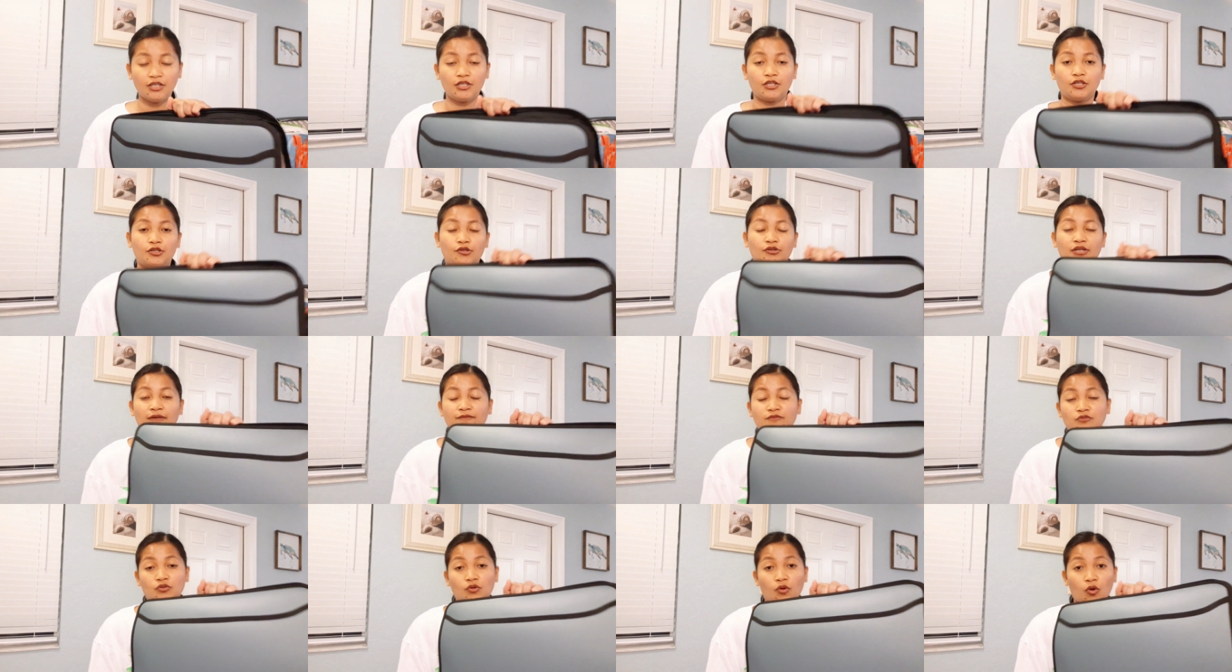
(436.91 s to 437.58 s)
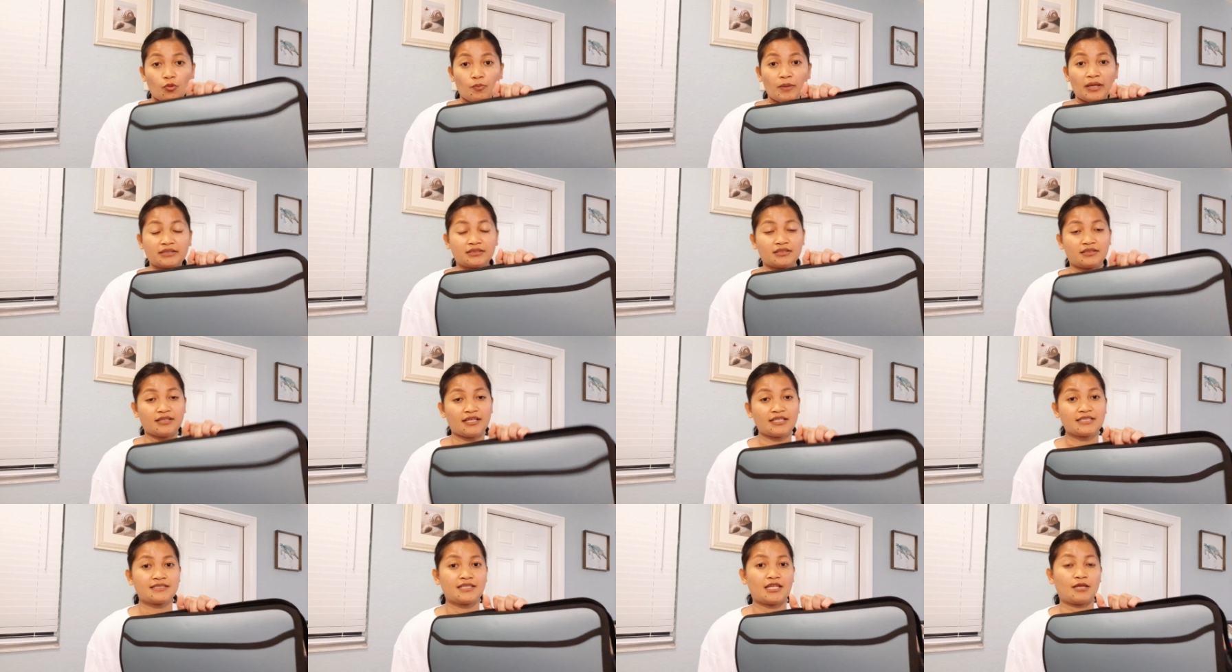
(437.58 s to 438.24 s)
You don't have to go back the
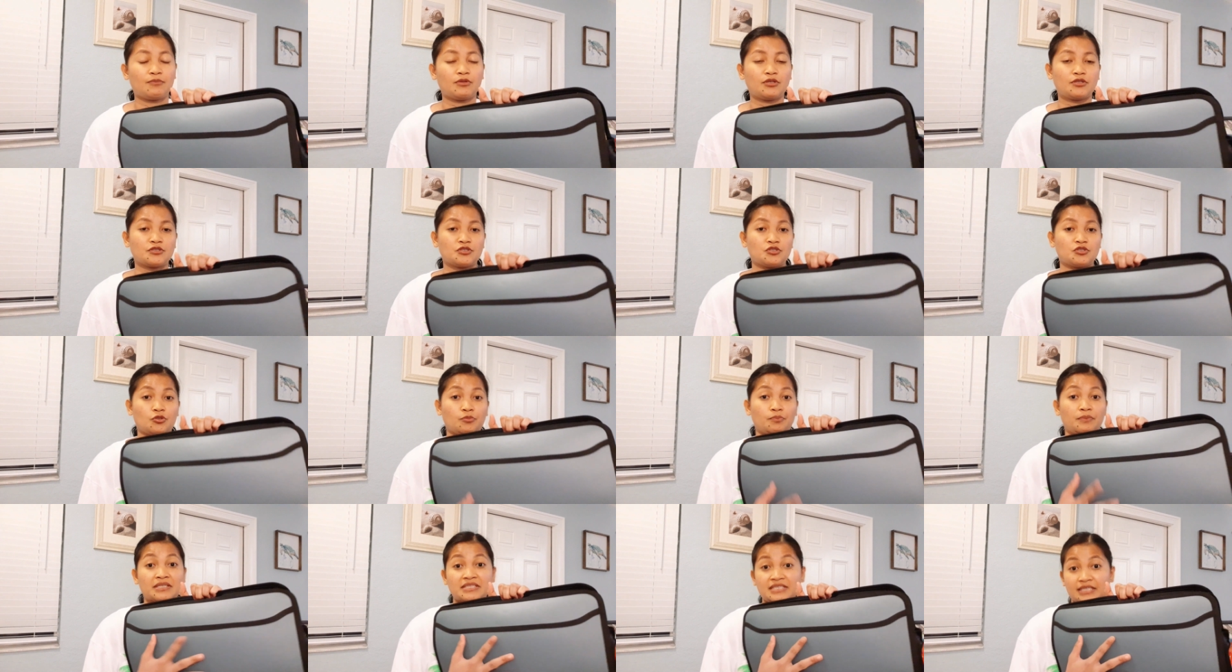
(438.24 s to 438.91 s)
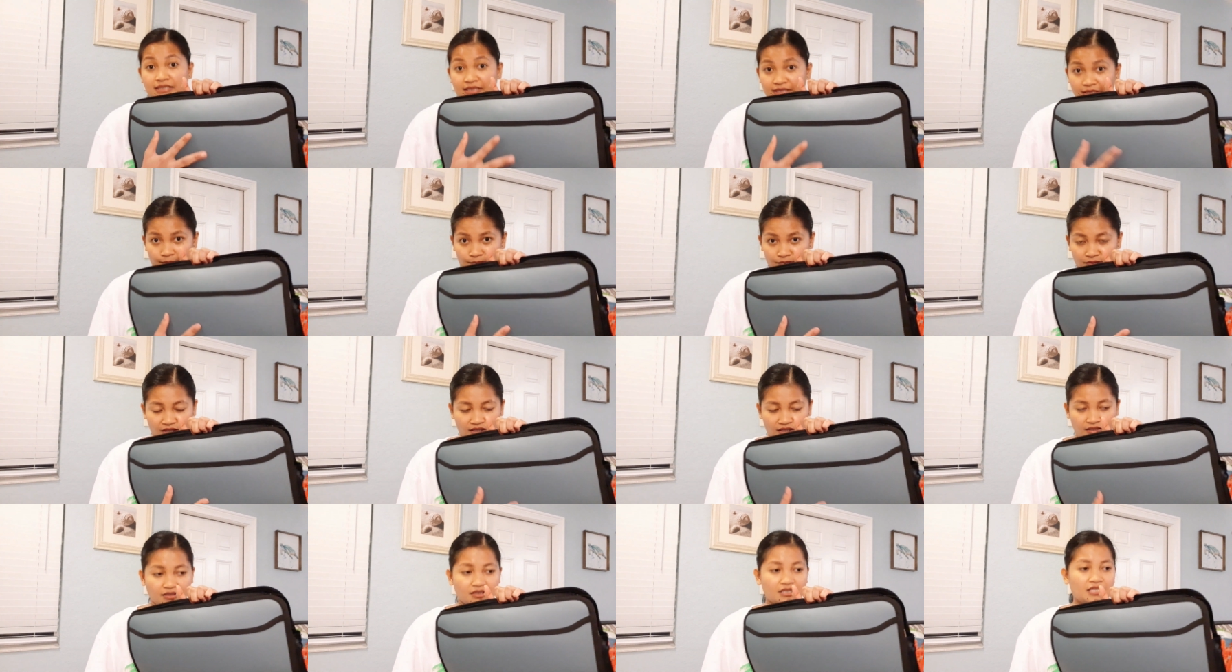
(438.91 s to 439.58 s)
next day because you're missing
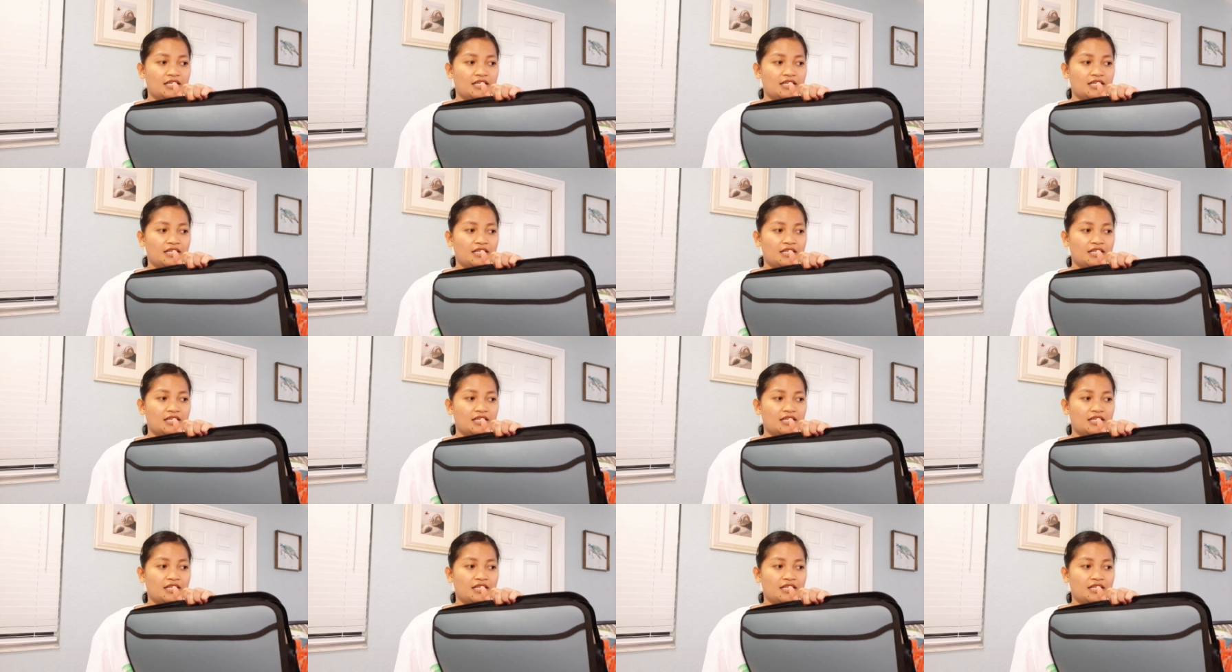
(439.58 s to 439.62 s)
something.